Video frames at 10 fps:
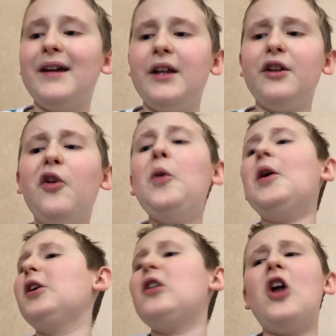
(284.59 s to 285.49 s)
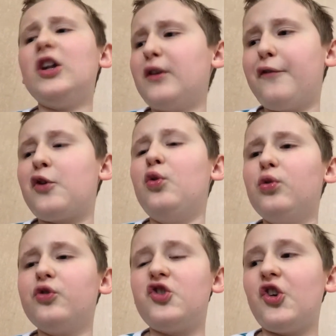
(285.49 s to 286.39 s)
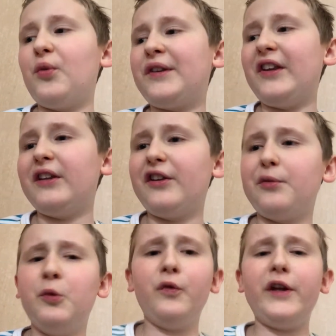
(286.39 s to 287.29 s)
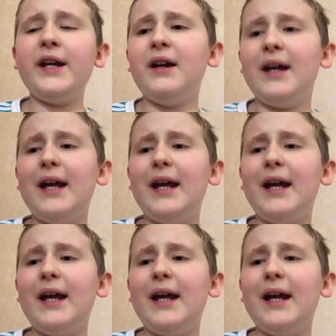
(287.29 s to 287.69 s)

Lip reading: There were a lot of cool jokes in this movie,